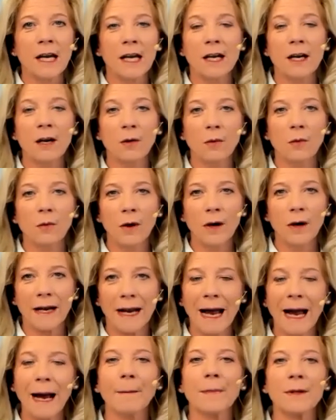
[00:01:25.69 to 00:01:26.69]
You know, what
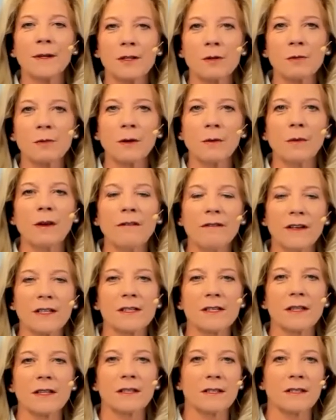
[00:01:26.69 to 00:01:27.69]
happens when we
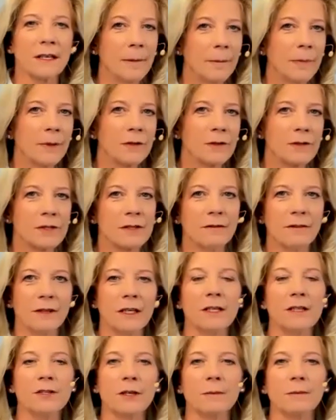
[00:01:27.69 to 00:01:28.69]
visit the temples of
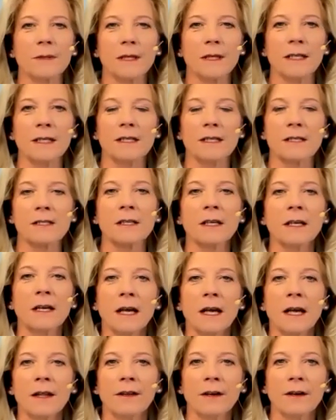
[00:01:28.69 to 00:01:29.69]
Egypt is
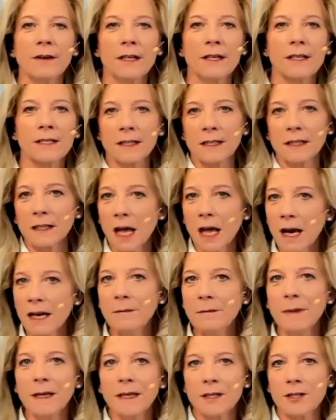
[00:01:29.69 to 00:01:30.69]
there is an
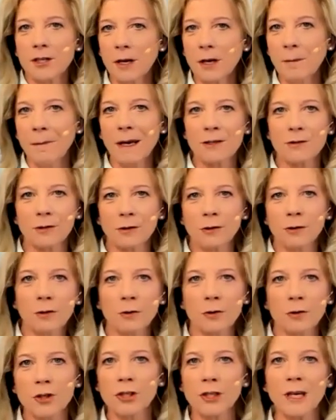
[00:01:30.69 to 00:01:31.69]
alignment, a
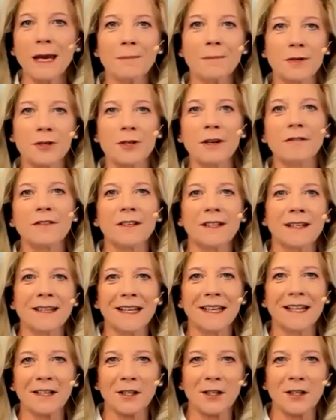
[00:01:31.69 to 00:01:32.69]
geometrical shape shifting
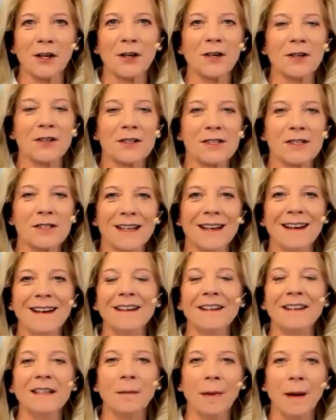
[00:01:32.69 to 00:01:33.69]
that occurs,
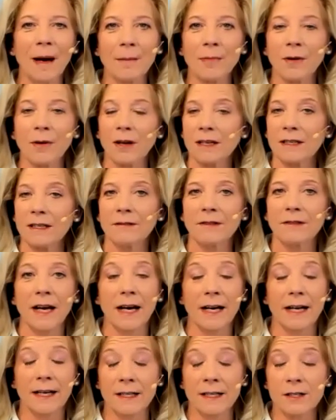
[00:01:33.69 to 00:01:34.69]
and a byproduct of
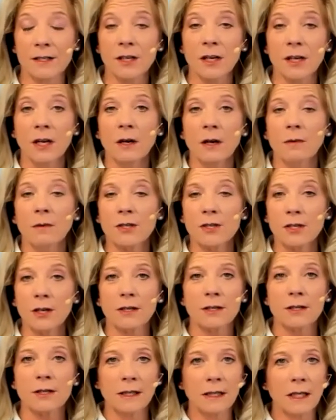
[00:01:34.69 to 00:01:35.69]
that is we
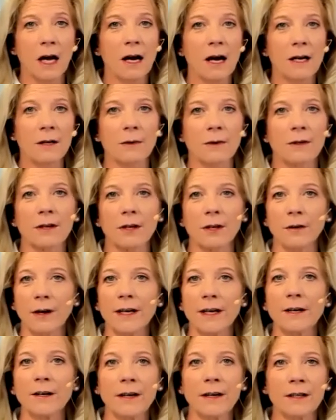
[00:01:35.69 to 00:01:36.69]
start to align with a
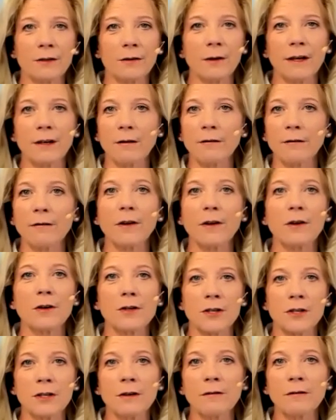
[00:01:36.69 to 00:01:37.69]
greater and greater
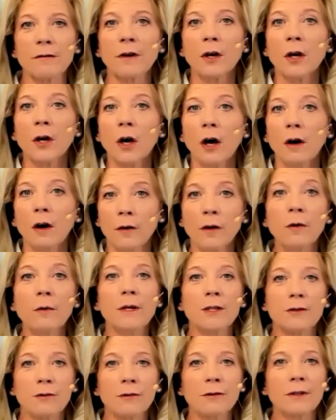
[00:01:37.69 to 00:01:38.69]
version of, of who
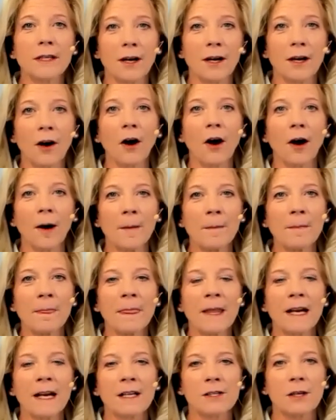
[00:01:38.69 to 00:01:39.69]
we truly are.
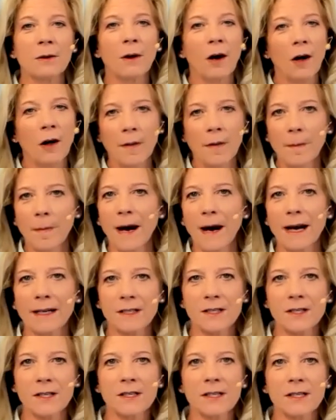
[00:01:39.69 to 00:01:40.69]
So, all the
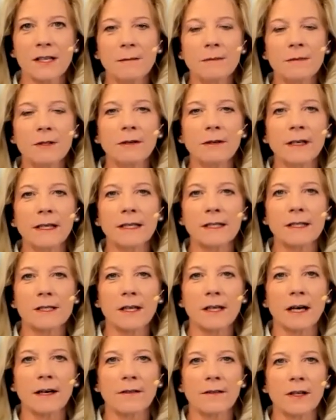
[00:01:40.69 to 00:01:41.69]
practices that I'm doing
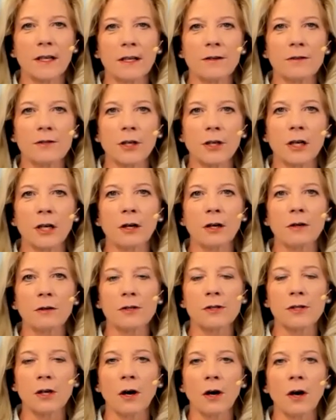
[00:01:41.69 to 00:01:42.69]
inside of the energy
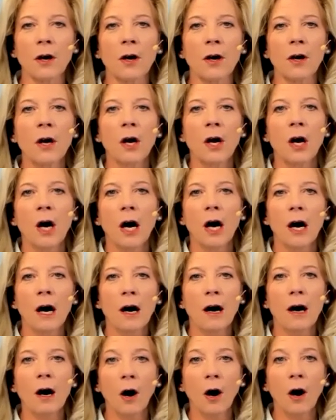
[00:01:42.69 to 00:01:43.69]
codes are.
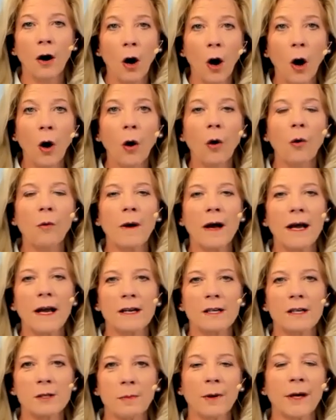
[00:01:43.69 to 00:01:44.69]
Uh, are
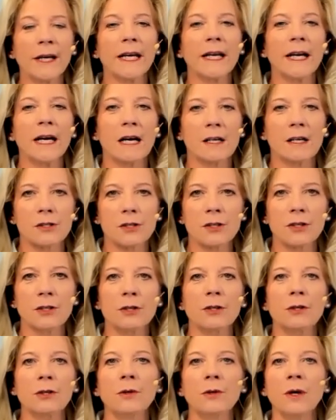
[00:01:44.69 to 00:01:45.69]
always bringing us
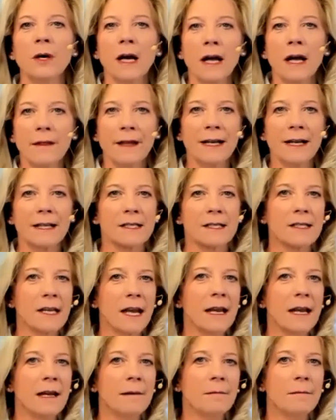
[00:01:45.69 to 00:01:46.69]
to that
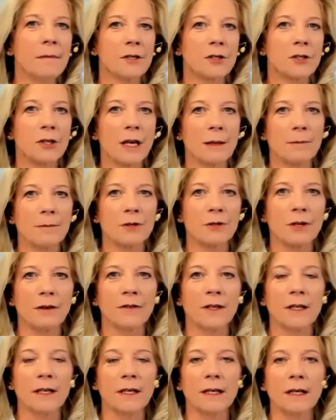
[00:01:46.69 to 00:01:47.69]
same shape
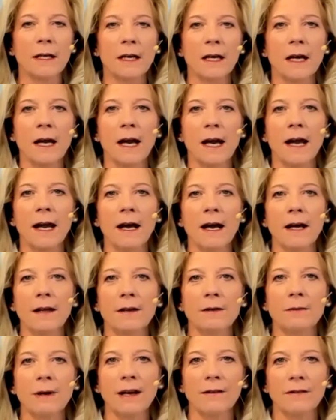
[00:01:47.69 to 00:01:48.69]
shifting.
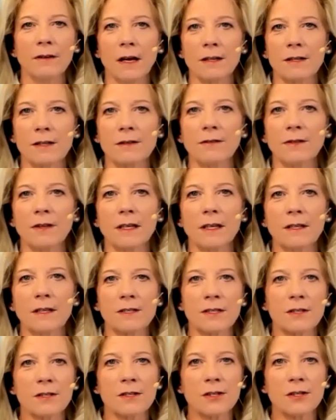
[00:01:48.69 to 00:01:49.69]
And we have lots of
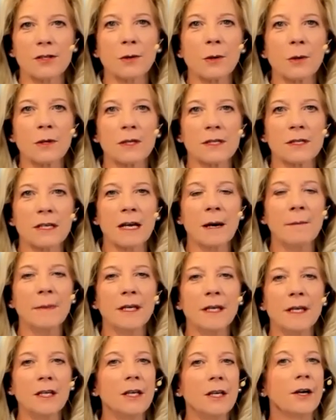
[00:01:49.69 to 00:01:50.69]
things in store this
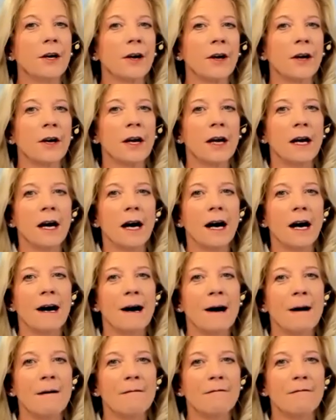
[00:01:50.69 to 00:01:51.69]
coming year
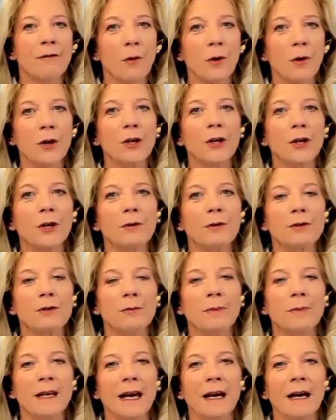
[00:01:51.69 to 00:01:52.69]
uh, for you
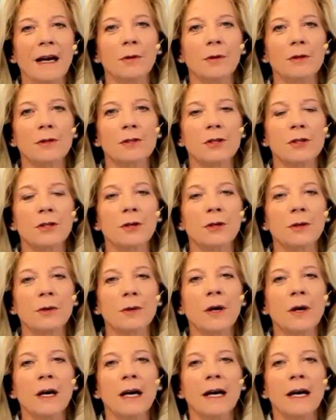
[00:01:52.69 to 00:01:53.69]
to be able
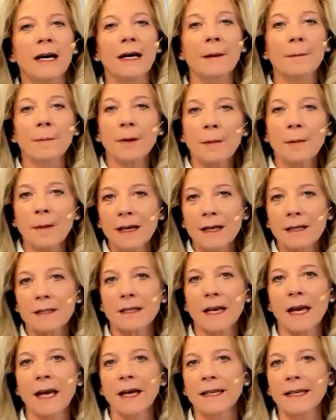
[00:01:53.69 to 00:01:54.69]
to implement
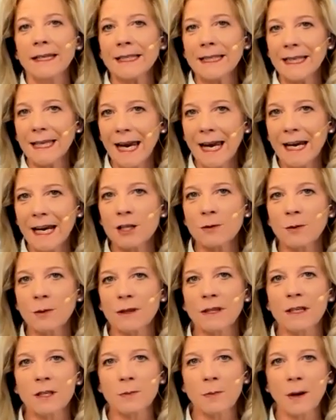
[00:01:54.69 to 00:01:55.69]
and engage
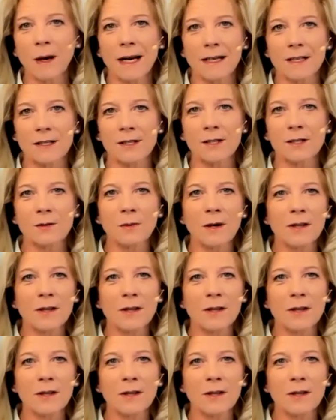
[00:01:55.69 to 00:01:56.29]
with these practices.